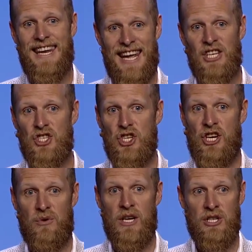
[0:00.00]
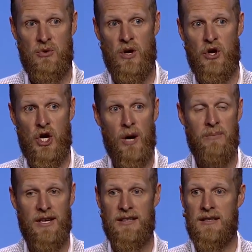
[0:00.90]
engineering to other
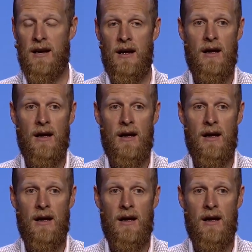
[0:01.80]
companies.